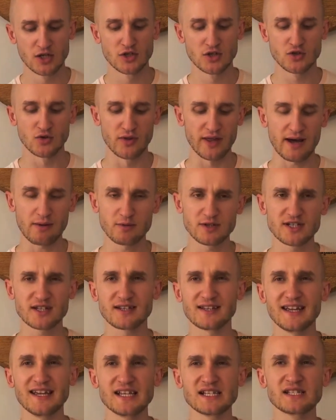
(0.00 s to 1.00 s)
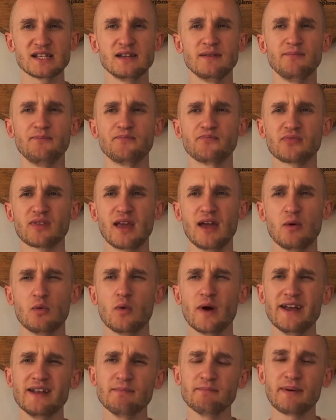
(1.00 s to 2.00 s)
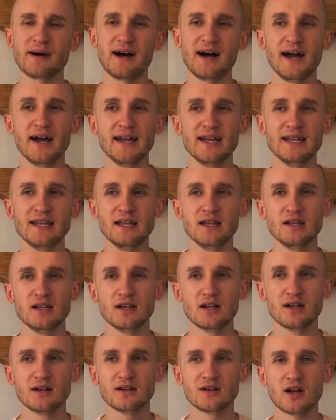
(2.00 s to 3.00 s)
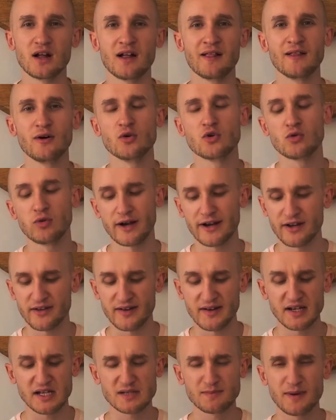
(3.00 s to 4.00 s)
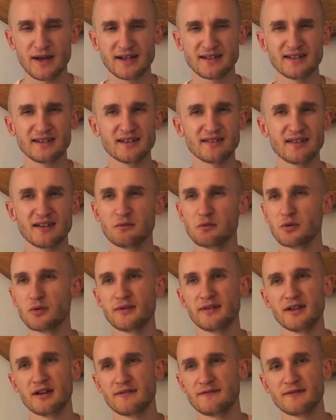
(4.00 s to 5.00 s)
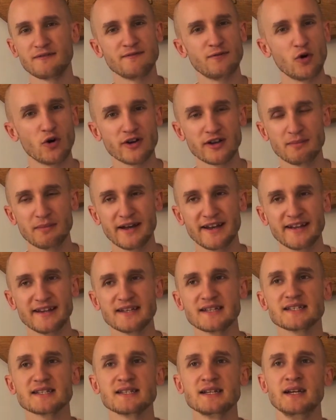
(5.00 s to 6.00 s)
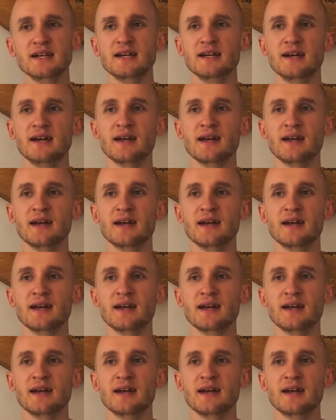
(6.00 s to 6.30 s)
So that was the tasting. It went by a little quicker than I expected. I think we were there for 40 minutes.